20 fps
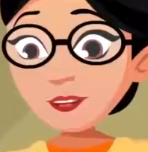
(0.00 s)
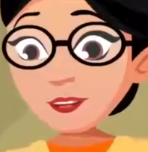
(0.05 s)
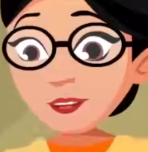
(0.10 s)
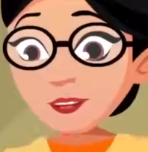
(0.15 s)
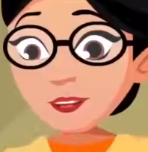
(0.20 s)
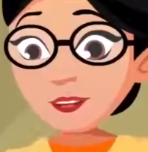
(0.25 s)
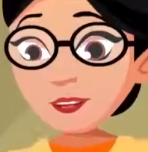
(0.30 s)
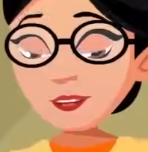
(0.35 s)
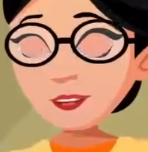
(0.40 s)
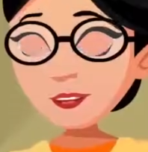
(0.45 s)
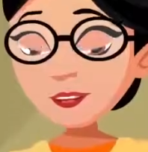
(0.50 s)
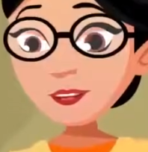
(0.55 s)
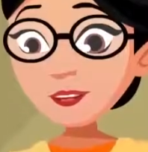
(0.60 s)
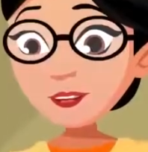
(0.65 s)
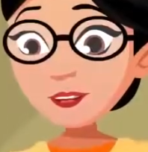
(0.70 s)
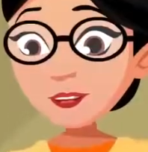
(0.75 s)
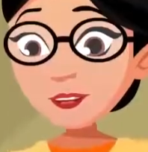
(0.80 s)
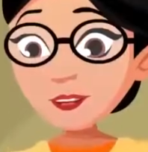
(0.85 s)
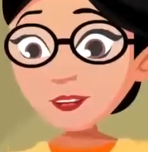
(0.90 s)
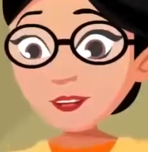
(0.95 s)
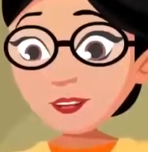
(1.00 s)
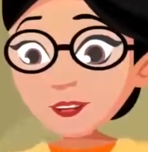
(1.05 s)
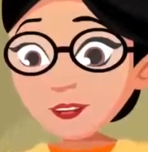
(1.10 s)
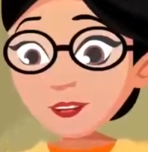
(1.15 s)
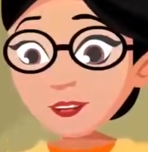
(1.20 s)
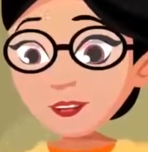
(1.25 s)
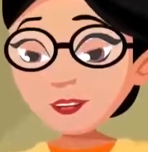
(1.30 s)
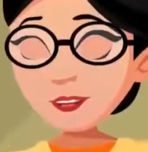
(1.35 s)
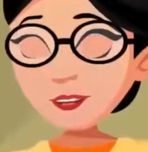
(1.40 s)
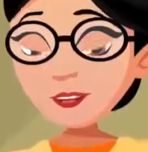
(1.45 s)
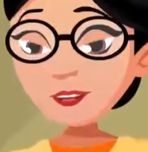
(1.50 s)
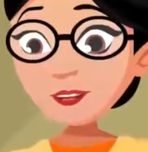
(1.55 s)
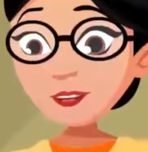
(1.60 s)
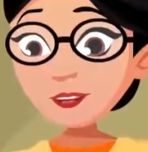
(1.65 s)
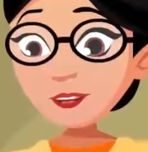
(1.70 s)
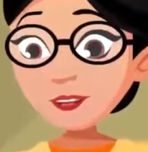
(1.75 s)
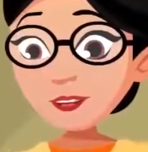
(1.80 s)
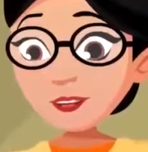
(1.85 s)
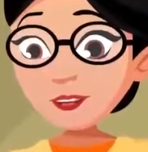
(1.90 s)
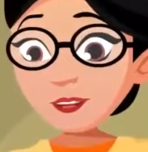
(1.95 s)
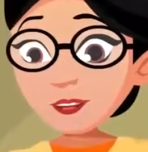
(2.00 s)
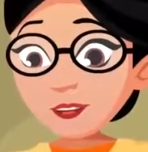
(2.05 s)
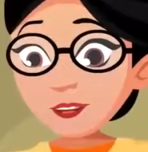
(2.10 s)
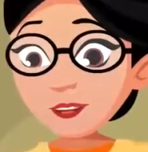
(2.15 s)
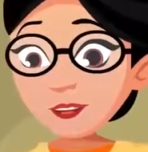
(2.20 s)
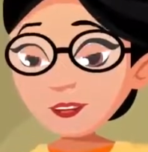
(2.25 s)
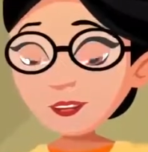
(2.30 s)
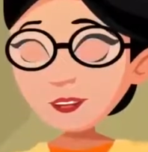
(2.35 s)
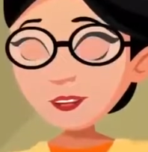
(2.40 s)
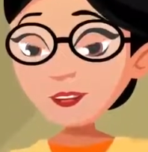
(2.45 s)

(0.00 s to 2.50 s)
Nobody speaks.